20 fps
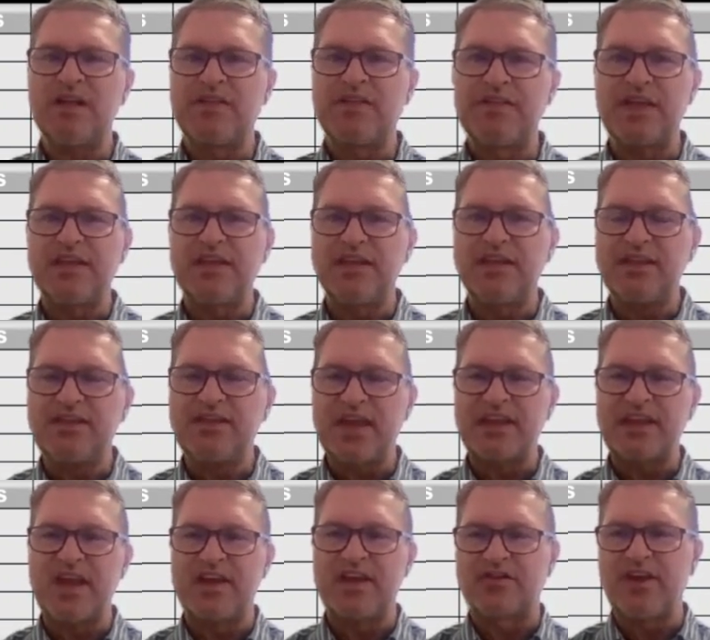thing
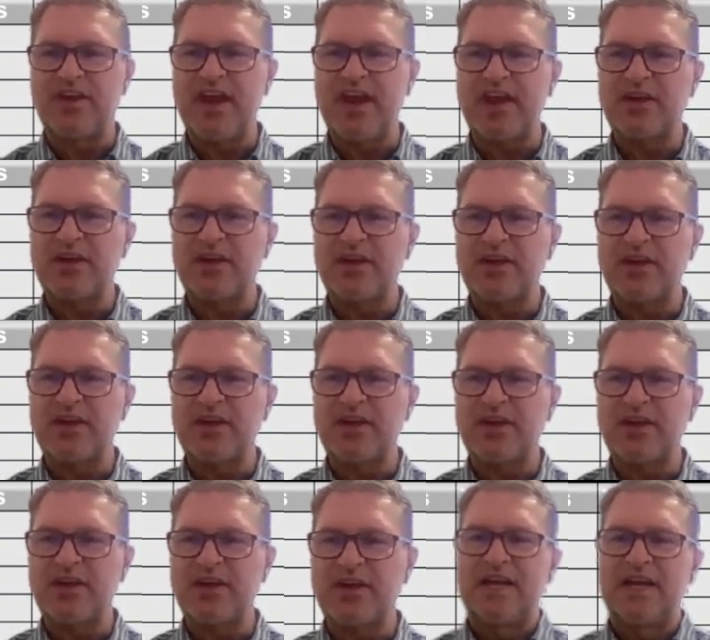that I read was,
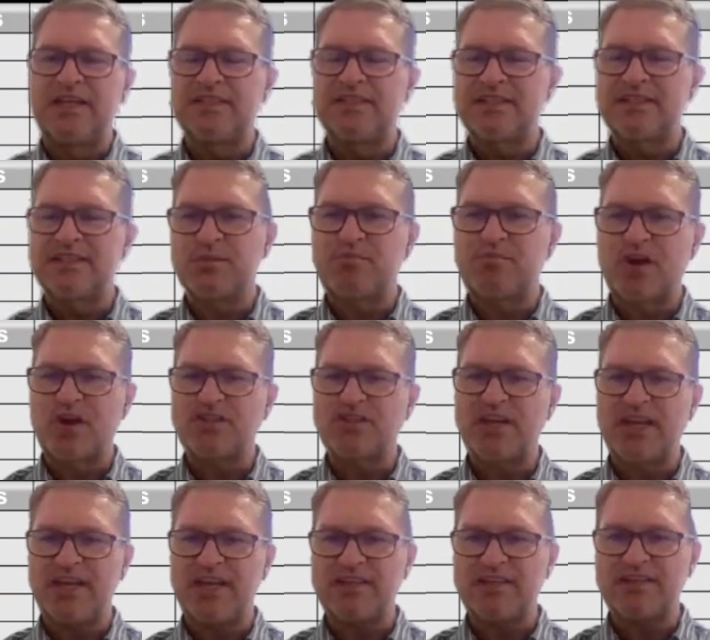it says a
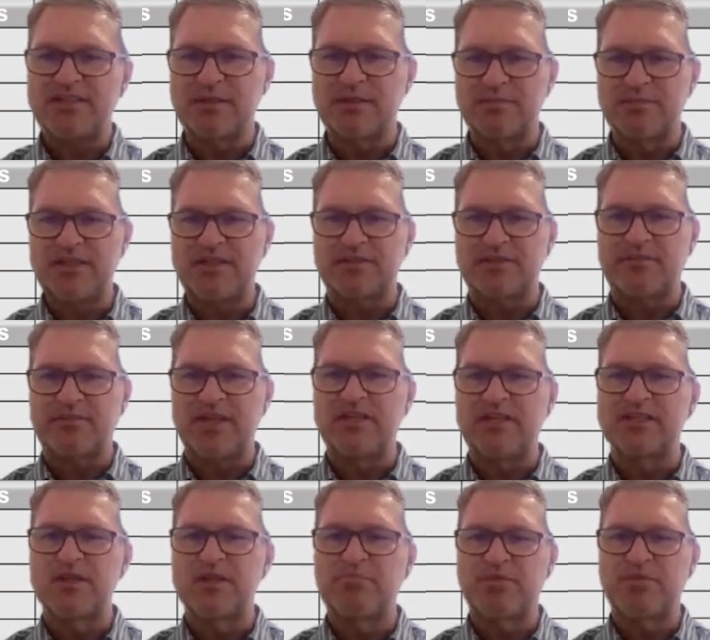project estimate
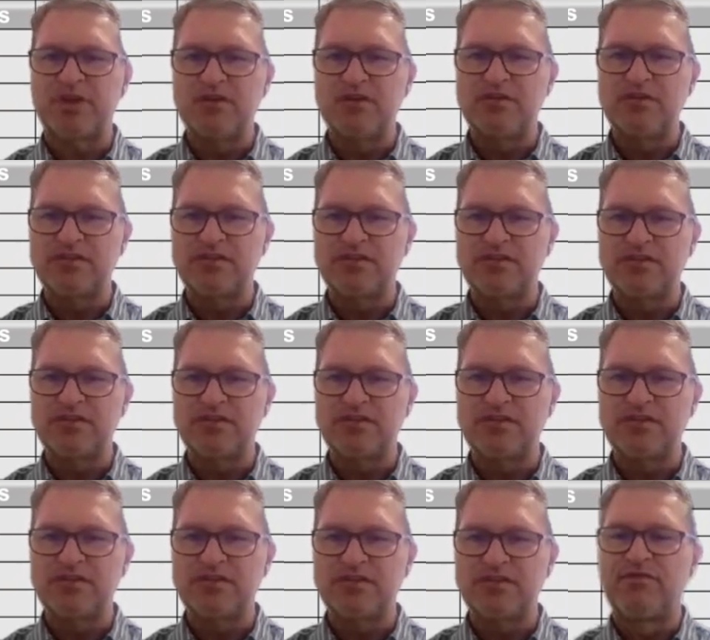is the process
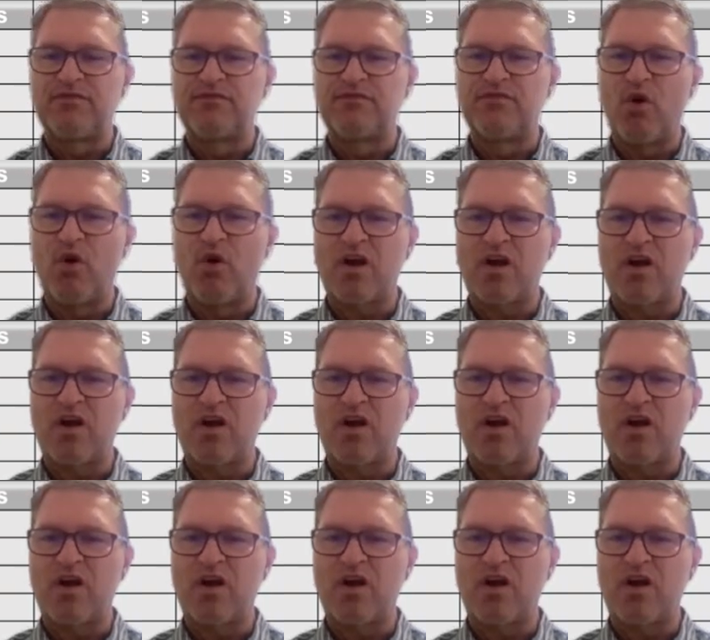of
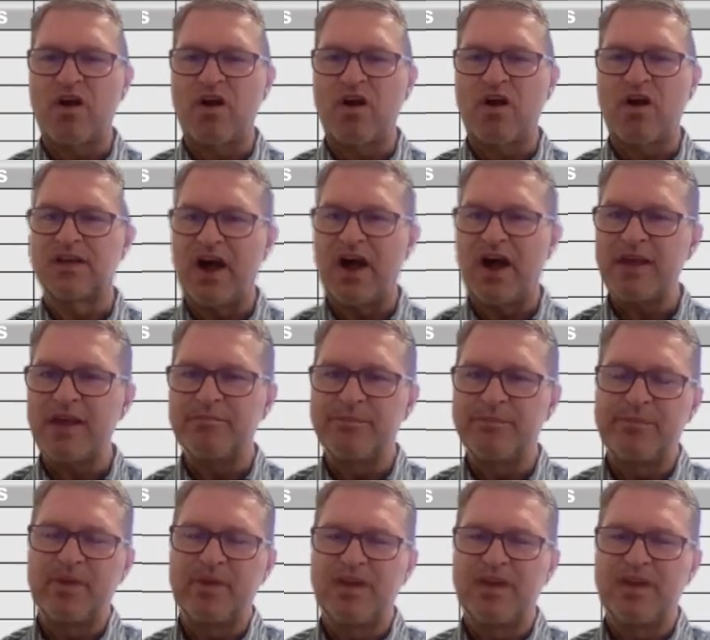forecasting the time,